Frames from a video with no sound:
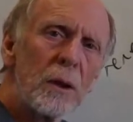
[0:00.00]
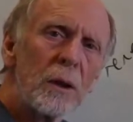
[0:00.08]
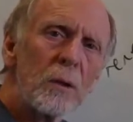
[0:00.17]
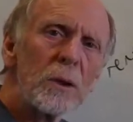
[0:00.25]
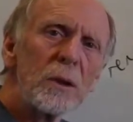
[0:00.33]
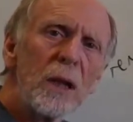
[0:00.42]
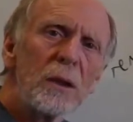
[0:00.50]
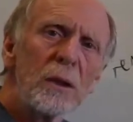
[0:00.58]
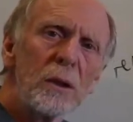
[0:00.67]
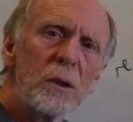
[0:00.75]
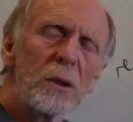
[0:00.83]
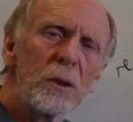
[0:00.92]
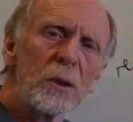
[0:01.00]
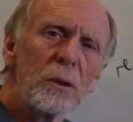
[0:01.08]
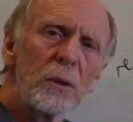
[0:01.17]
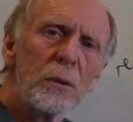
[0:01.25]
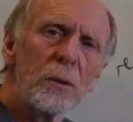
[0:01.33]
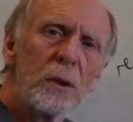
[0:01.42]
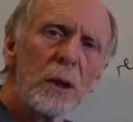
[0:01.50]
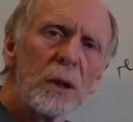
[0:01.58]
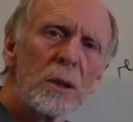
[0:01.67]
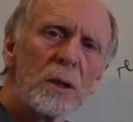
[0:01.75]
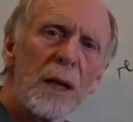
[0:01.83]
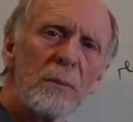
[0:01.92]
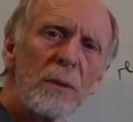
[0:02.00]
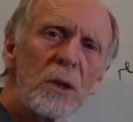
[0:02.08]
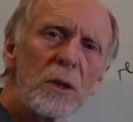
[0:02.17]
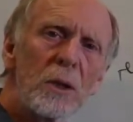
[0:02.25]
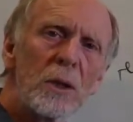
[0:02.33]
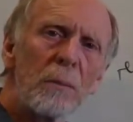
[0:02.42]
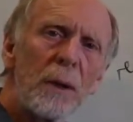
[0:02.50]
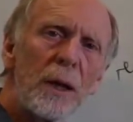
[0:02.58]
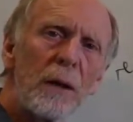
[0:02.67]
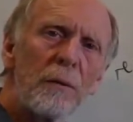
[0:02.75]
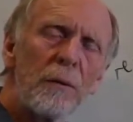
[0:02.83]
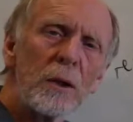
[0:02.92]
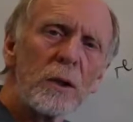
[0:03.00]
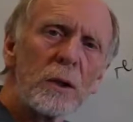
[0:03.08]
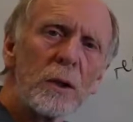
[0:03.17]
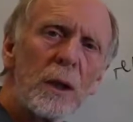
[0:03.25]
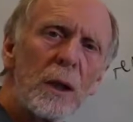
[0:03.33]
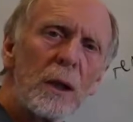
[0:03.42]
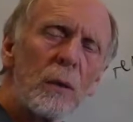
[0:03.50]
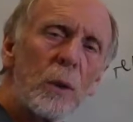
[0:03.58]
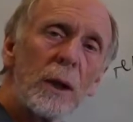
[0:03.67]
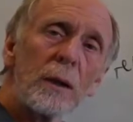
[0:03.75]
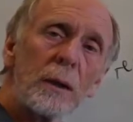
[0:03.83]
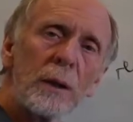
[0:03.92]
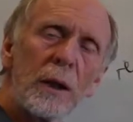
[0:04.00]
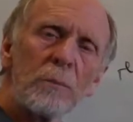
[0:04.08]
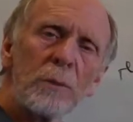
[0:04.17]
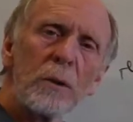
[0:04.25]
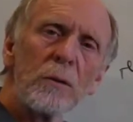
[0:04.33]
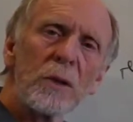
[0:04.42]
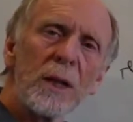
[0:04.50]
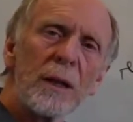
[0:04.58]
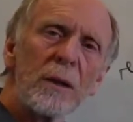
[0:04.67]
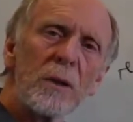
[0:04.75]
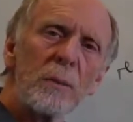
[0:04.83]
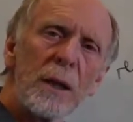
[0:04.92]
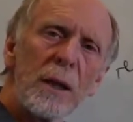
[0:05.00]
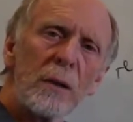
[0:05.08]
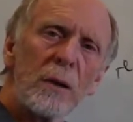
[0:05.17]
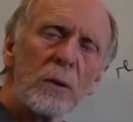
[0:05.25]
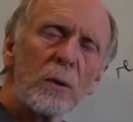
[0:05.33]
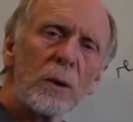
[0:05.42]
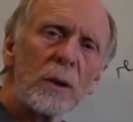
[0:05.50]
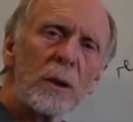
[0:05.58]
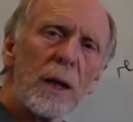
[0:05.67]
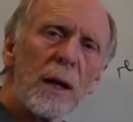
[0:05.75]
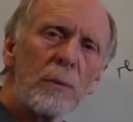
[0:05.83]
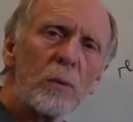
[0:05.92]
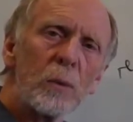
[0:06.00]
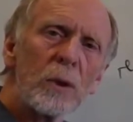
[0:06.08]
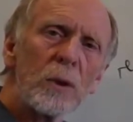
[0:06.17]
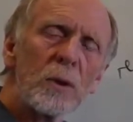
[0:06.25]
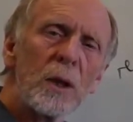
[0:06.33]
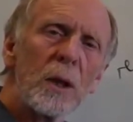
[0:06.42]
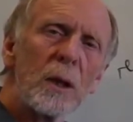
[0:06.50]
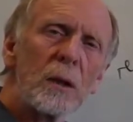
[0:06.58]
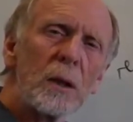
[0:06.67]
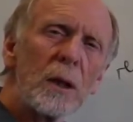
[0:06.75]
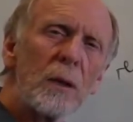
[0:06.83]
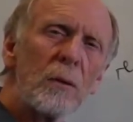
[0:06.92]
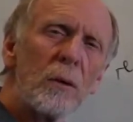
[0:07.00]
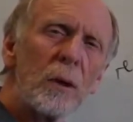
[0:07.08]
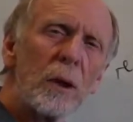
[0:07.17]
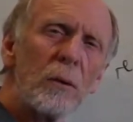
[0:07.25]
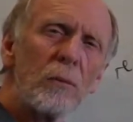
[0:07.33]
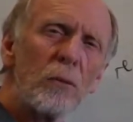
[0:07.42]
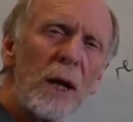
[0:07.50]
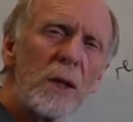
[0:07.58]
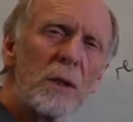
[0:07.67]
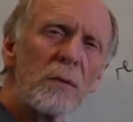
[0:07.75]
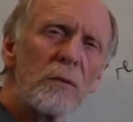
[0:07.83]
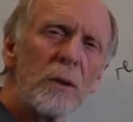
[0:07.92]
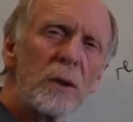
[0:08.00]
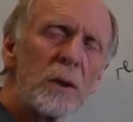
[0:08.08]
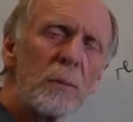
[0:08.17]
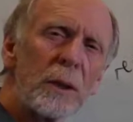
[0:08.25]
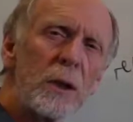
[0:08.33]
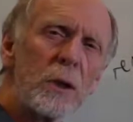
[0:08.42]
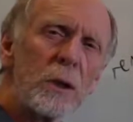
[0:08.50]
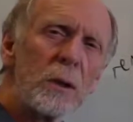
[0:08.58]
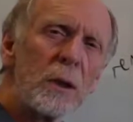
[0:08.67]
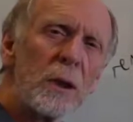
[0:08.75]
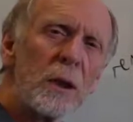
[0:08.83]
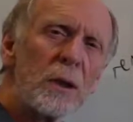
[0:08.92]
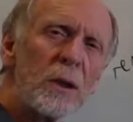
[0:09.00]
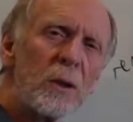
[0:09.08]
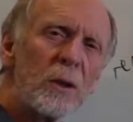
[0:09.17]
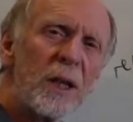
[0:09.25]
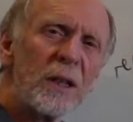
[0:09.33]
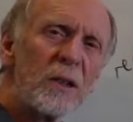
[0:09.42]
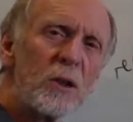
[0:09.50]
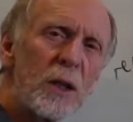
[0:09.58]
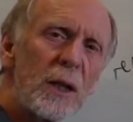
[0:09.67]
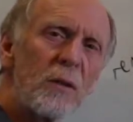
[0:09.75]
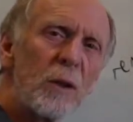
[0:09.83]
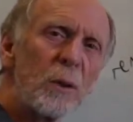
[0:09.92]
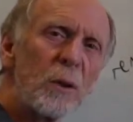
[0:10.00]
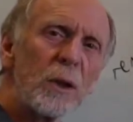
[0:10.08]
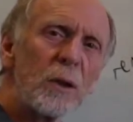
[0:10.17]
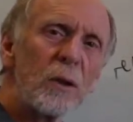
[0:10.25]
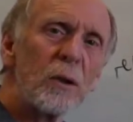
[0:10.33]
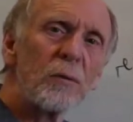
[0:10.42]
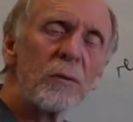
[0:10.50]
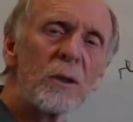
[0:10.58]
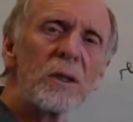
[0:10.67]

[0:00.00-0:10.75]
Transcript: There was nothing you could do to damage the supply of fish. Well, that proved sadly to be an error. All that had happened was the uh, rate of depletion had not yet achieved the point of